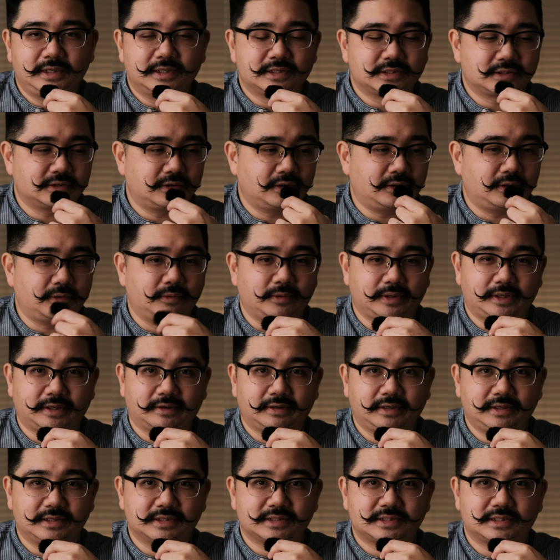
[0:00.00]
So here
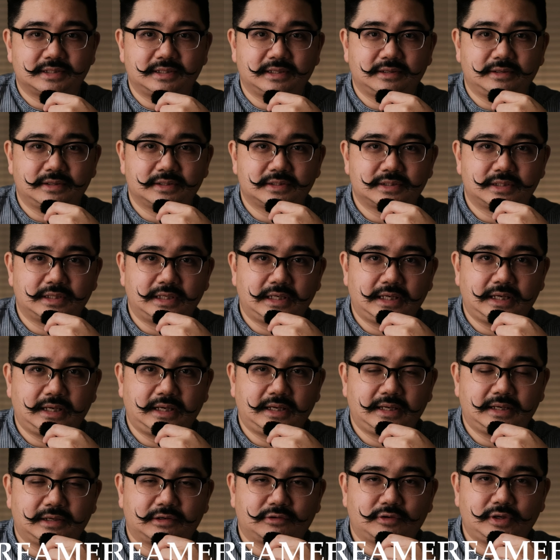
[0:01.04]
it is. There's
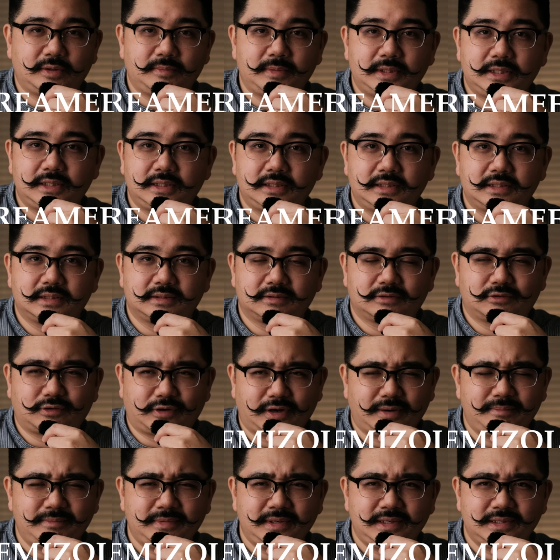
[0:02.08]
the
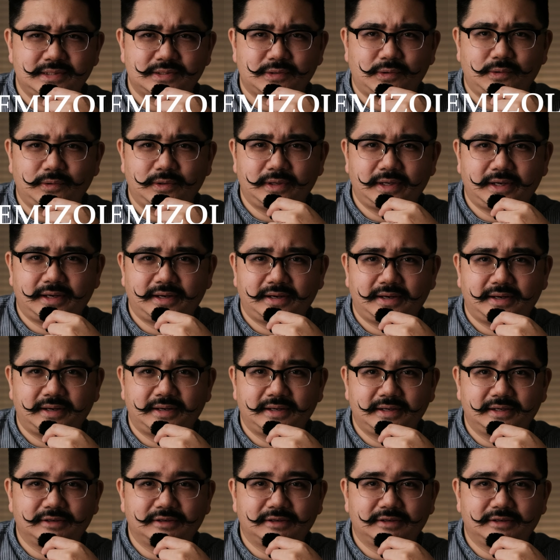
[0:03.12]
Cremiziola